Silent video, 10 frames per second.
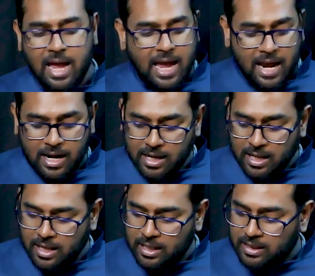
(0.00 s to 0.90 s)
and
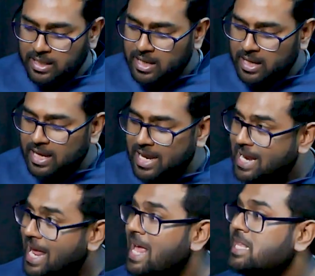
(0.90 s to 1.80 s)
they
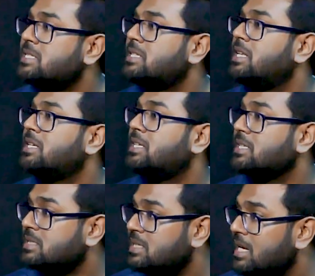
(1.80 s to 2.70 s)
enhance the
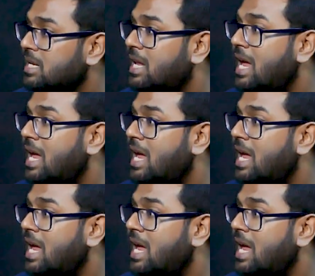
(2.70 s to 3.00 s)
sustain